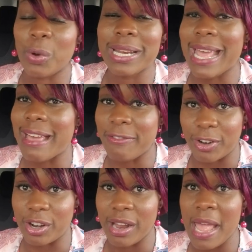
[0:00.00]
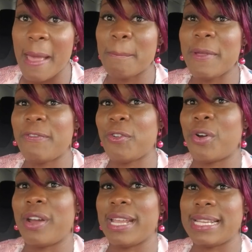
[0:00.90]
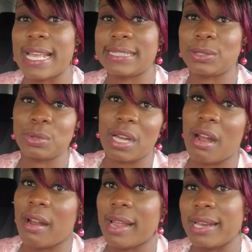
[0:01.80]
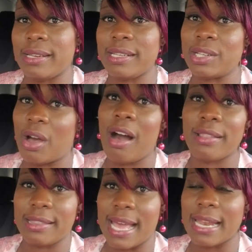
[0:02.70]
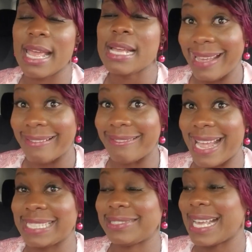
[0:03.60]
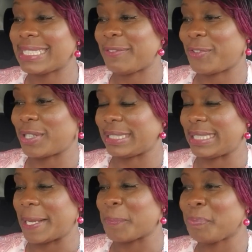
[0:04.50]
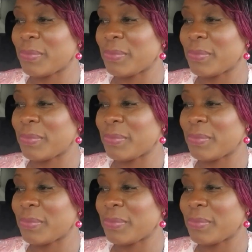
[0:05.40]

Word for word: whatever before it gets too dark and you know all of that, right? So that's the first thing.